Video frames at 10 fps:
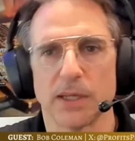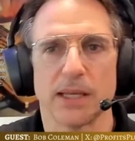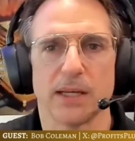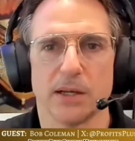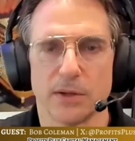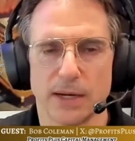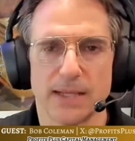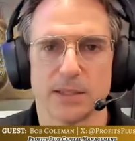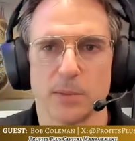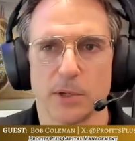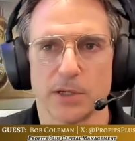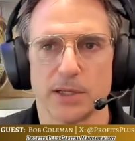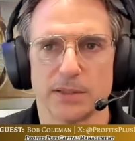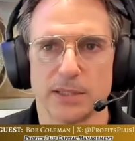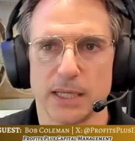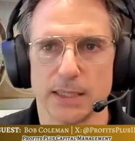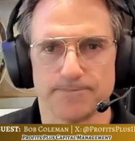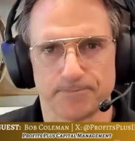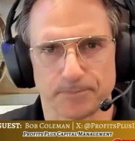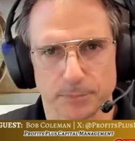again, other asset markets and
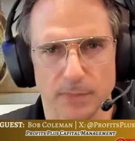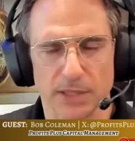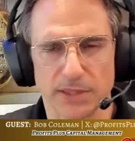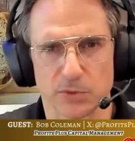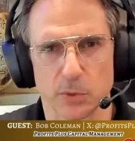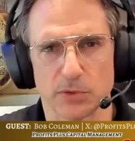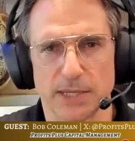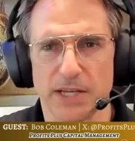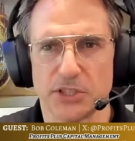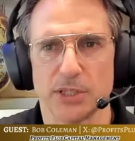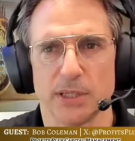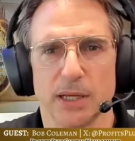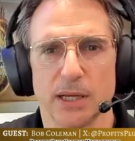this rotation.